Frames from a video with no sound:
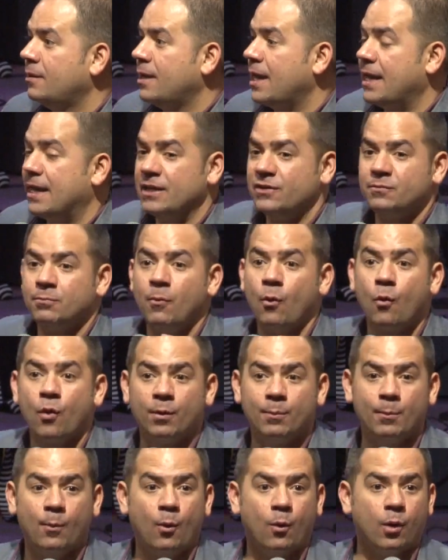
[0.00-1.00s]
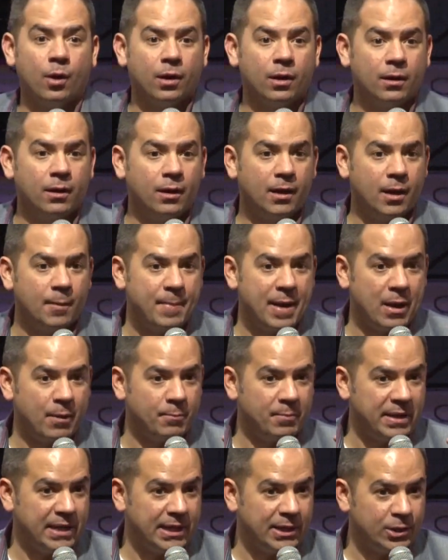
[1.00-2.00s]
and it's more and more about
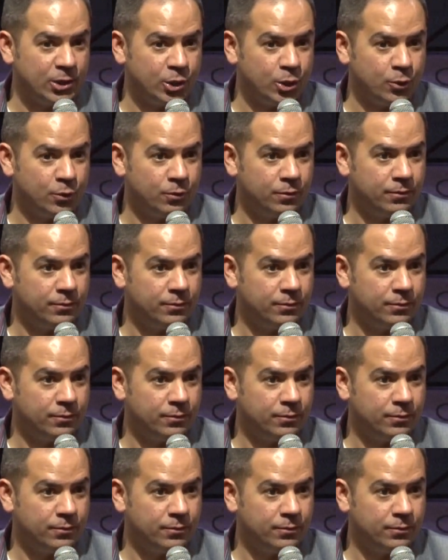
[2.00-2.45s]
me and you.